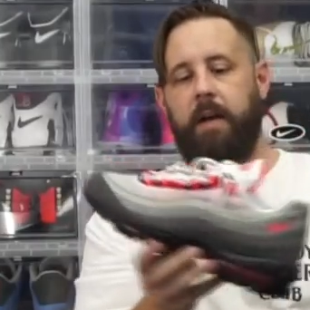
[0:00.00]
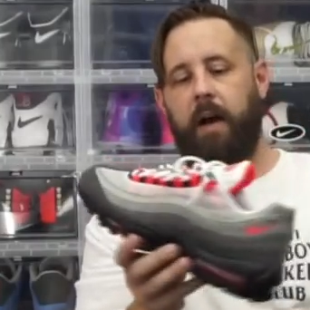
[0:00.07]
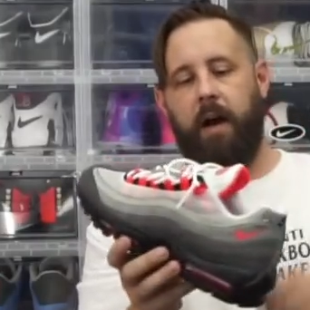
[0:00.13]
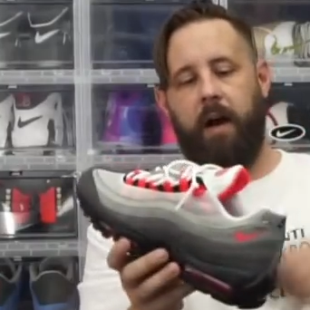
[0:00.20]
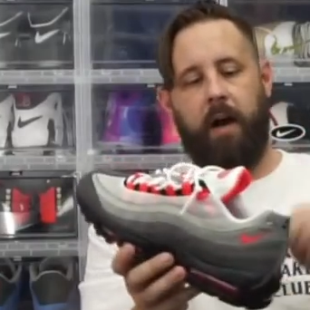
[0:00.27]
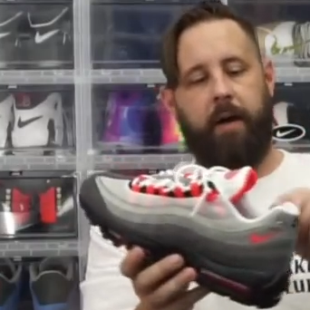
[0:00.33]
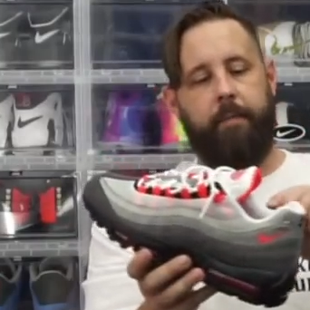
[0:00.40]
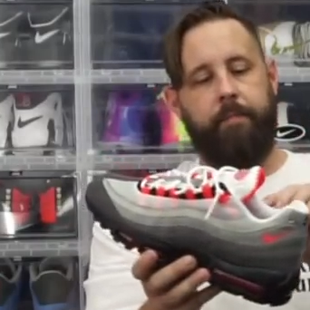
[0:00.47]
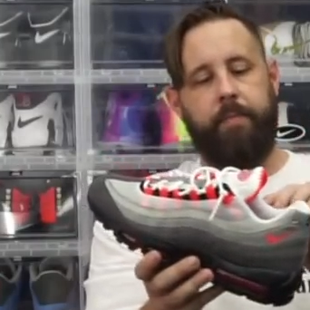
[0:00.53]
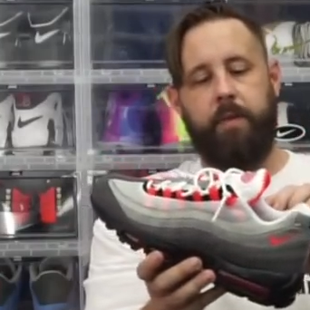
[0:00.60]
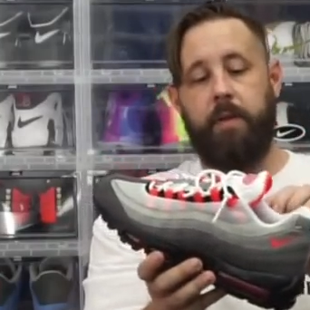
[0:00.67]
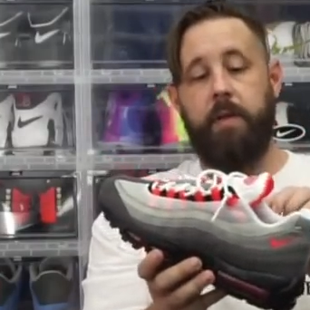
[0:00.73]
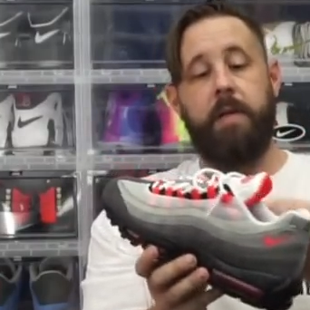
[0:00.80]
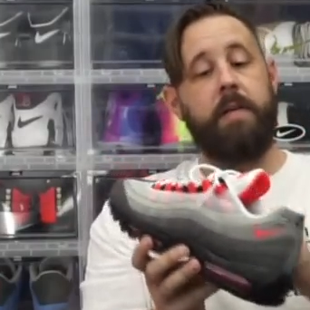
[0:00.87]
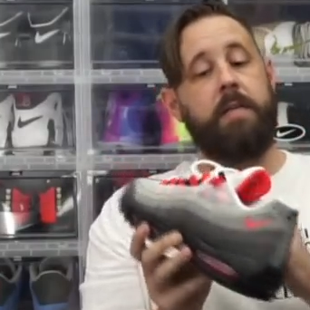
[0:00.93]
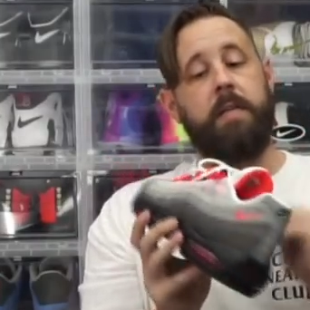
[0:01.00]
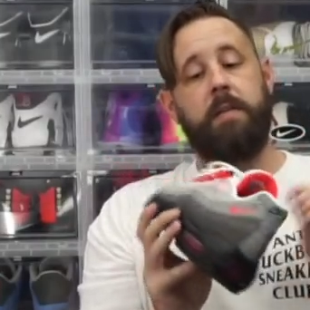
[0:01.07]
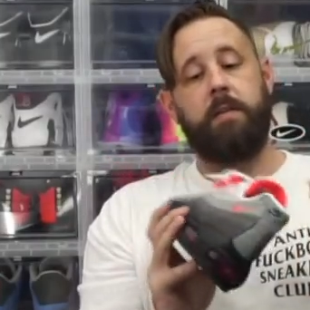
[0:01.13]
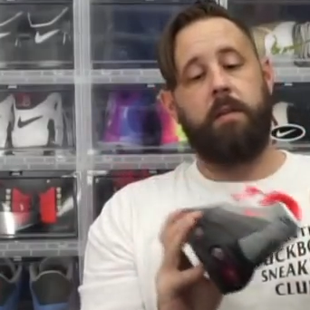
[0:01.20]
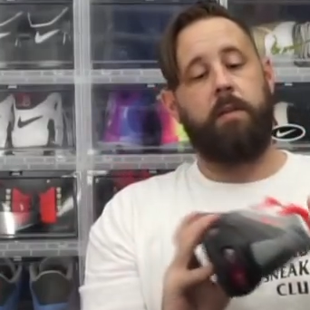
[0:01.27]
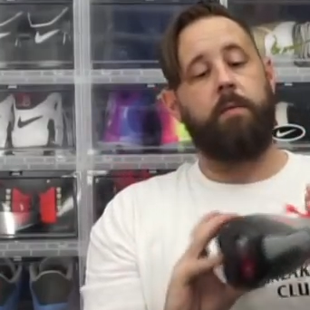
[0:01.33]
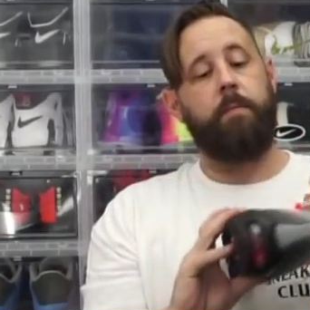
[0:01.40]

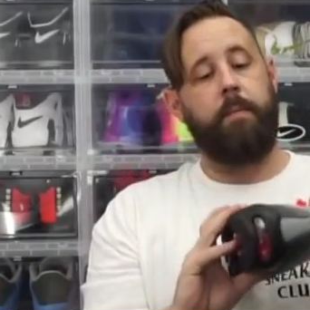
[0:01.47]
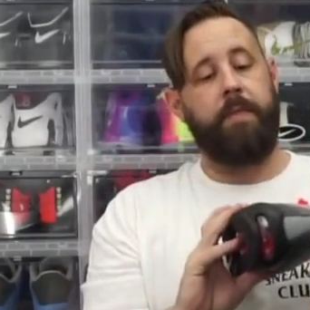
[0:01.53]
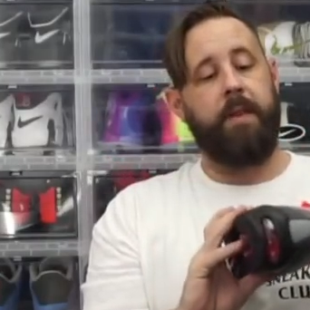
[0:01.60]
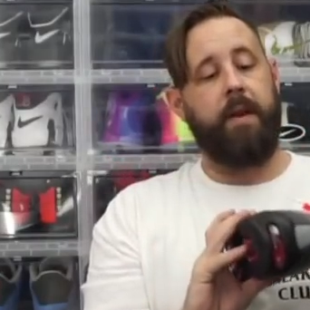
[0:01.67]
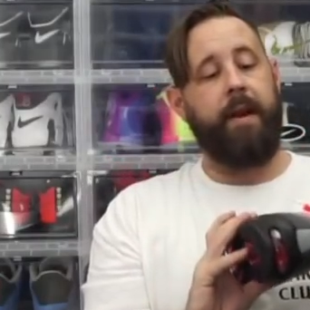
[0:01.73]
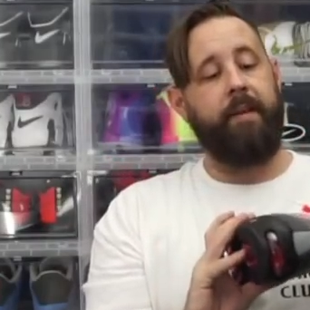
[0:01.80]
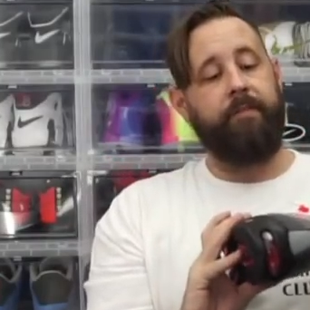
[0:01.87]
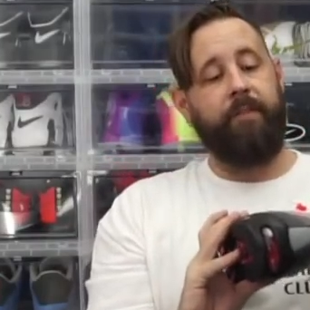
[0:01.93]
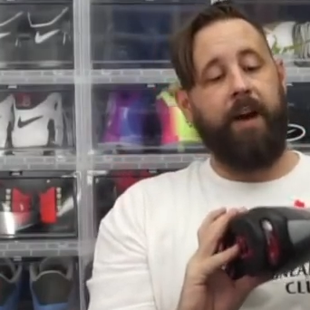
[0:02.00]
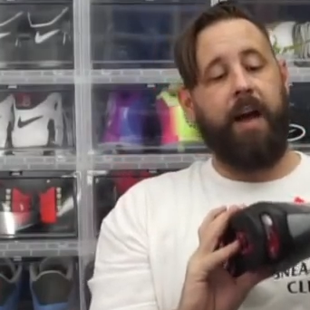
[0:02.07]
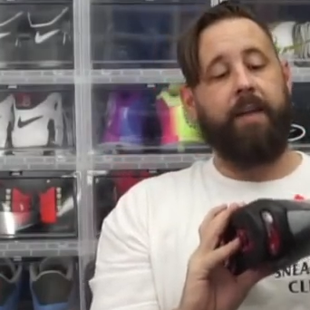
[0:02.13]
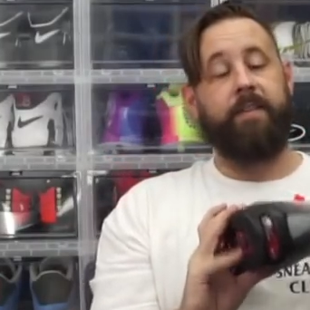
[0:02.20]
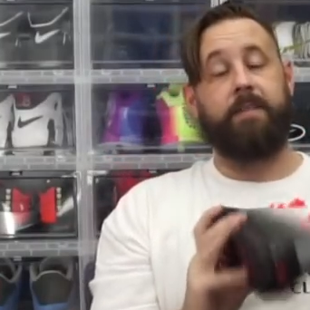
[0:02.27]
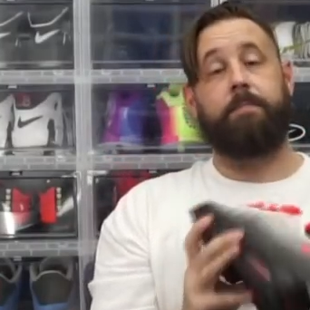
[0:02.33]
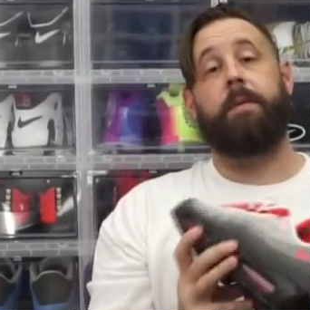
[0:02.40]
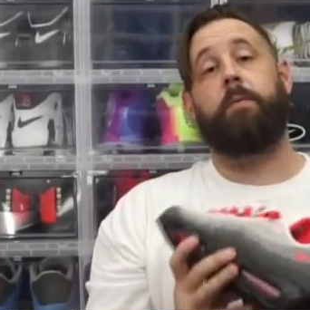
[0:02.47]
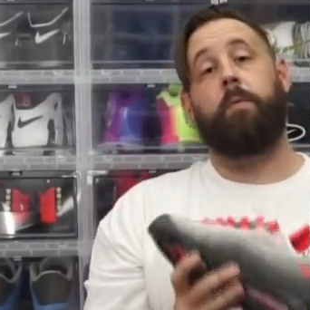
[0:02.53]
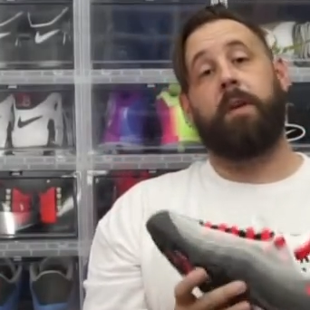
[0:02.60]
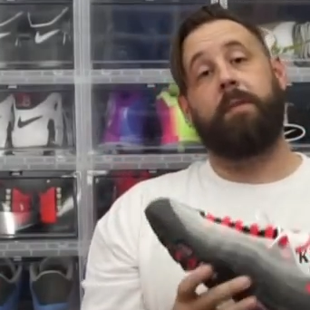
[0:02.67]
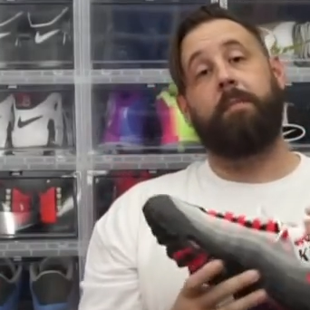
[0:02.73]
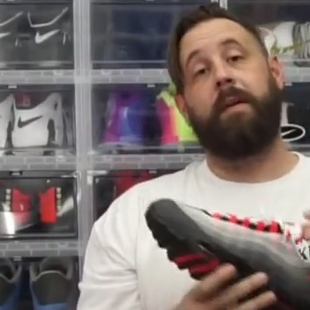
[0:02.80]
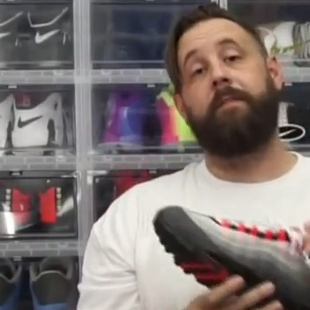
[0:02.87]
The 95 has been
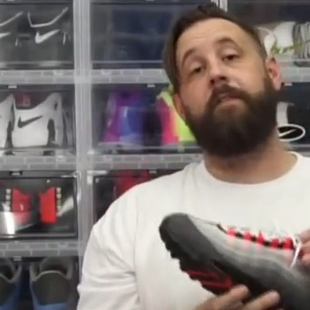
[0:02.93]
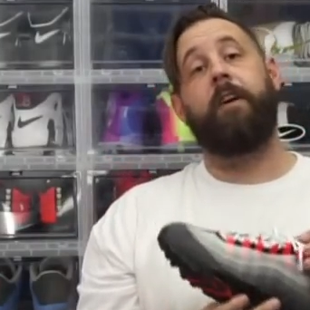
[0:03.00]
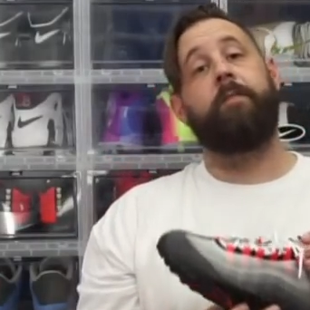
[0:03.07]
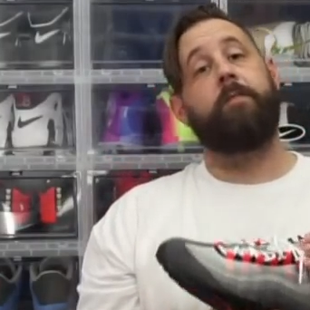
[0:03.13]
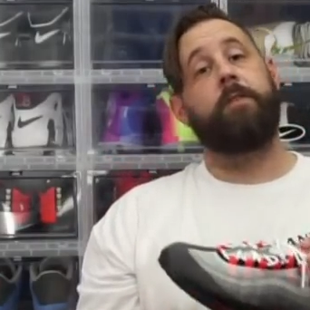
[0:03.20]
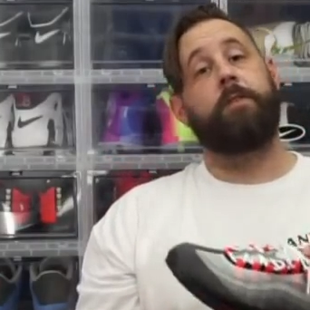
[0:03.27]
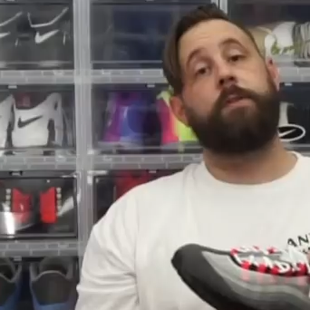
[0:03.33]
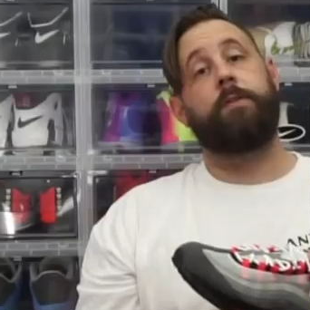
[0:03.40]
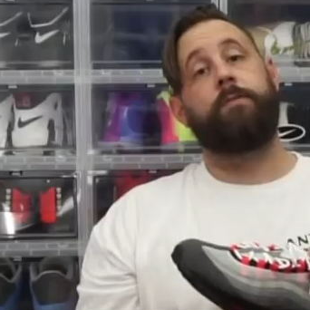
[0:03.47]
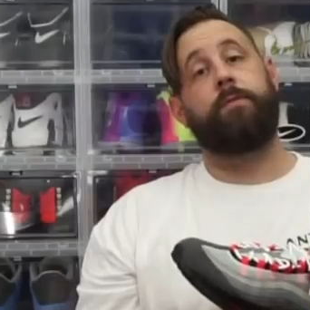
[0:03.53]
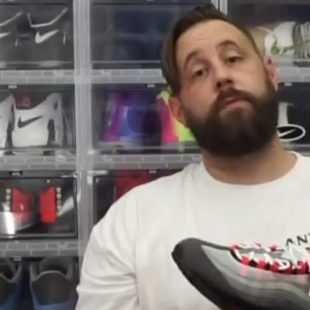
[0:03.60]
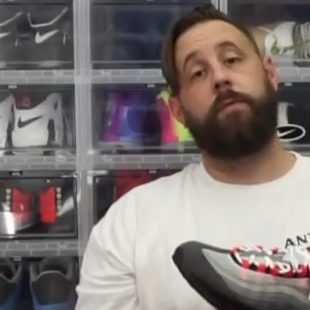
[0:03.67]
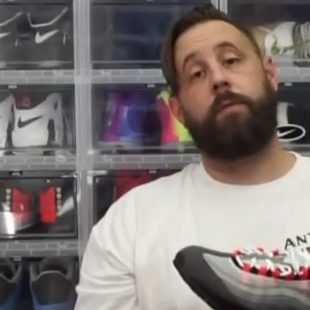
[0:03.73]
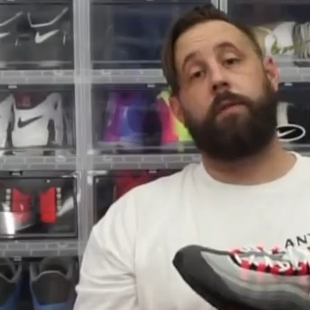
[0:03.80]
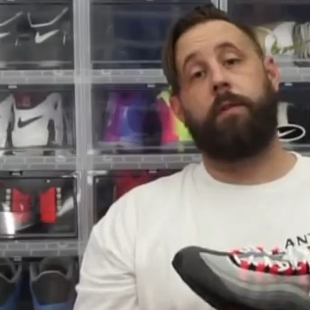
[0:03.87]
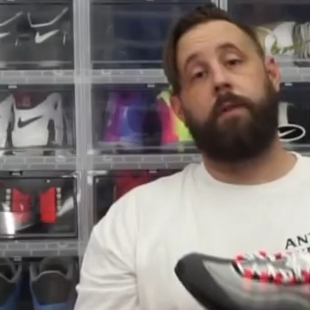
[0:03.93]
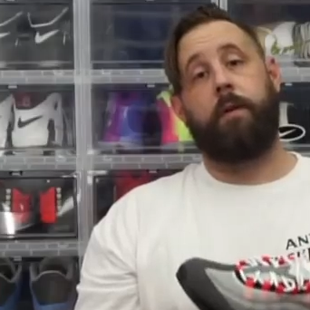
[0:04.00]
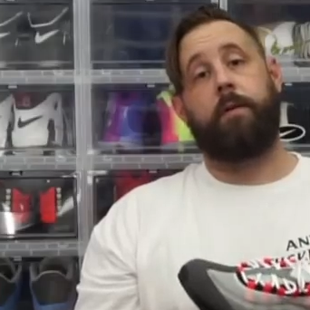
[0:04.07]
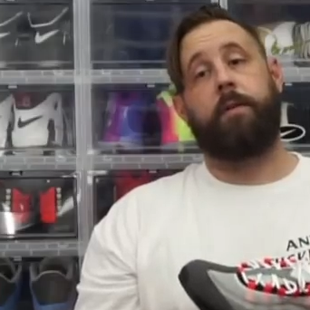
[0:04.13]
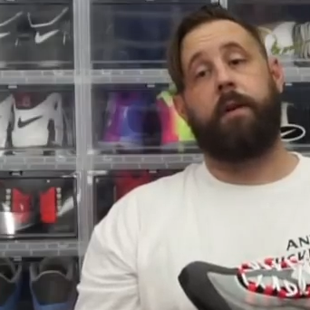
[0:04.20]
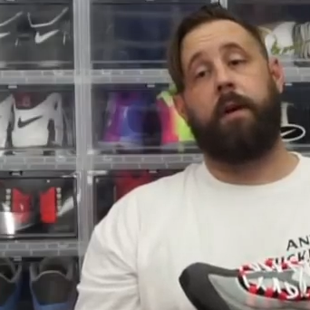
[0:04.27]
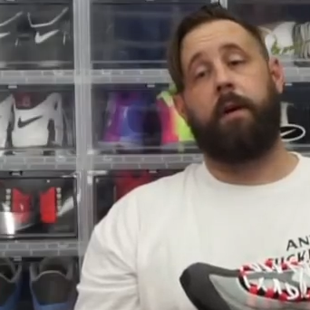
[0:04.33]
one of my favorite shoes for a really
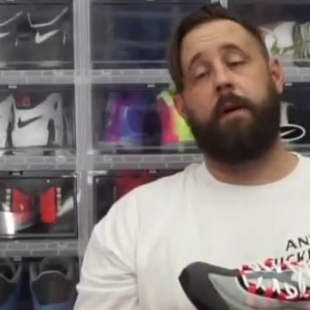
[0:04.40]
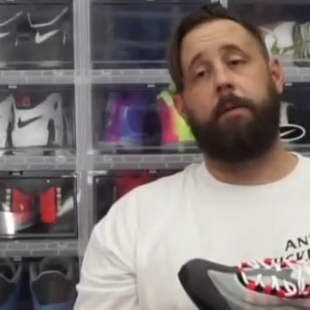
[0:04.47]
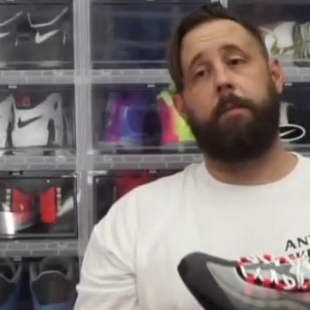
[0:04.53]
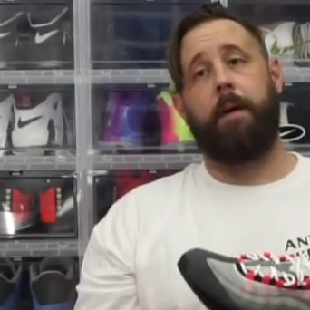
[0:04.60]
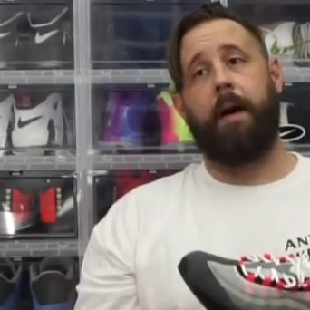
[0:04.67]
long time.